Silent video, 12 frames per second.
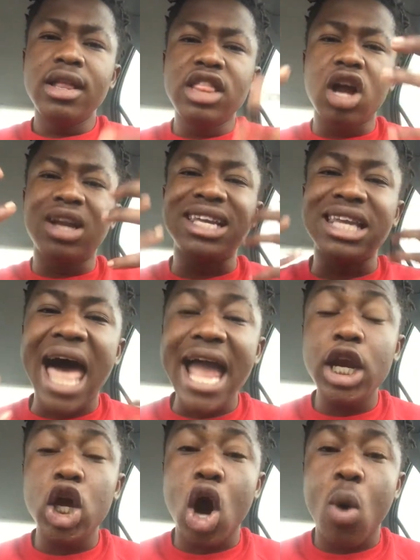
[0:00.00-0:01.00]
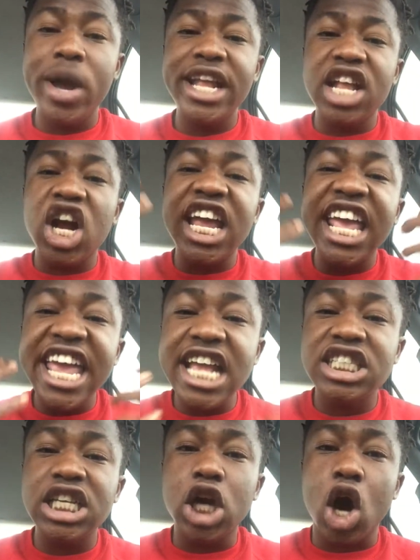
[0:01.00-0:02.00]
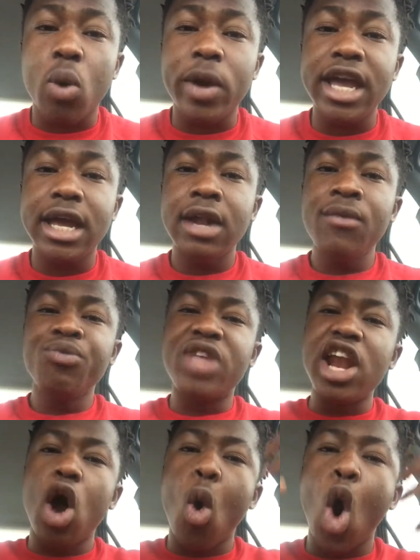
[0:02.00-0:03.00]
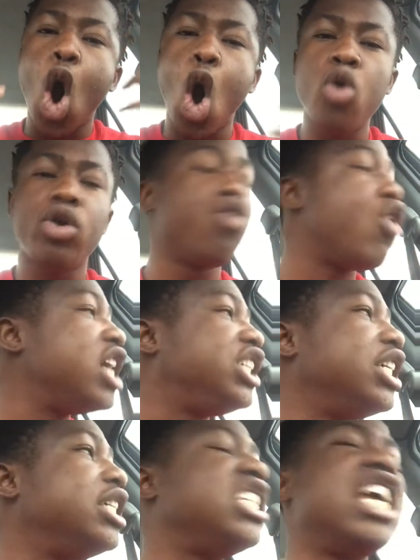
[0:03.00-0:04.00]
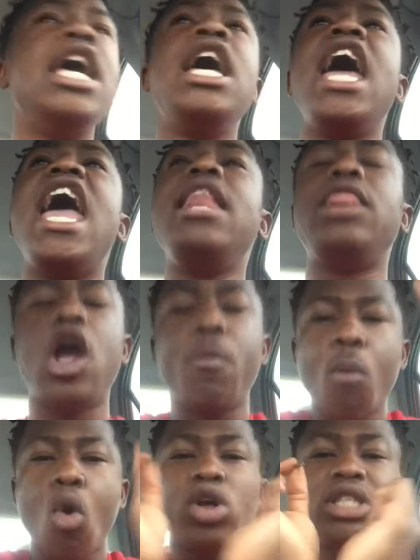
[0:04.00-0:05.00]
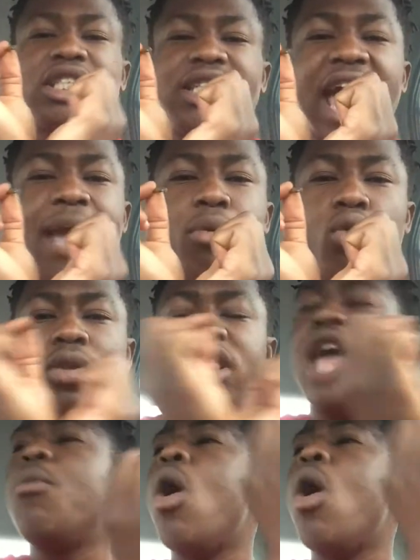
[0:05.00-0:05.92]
they're light going, they're easy going, they don't hold grudges, and they're more stable. They